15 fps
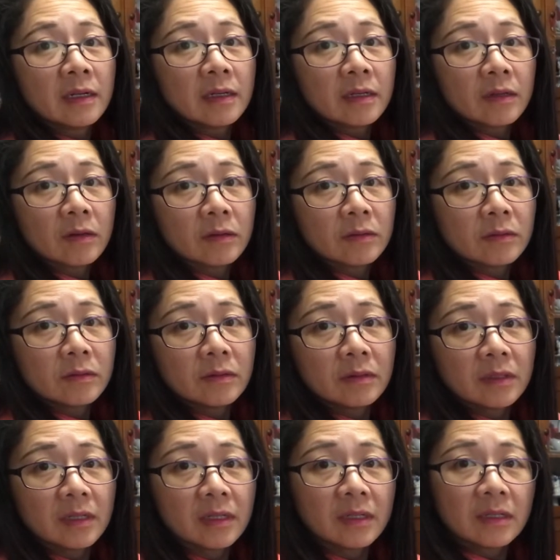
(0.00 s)
Go through
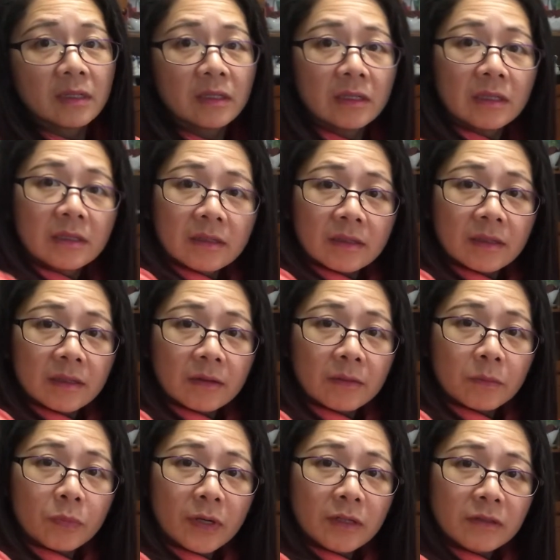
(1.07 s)
the
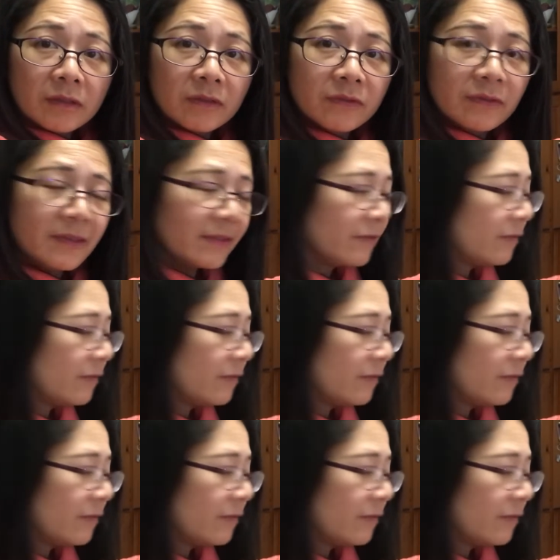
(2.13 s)
pressure foot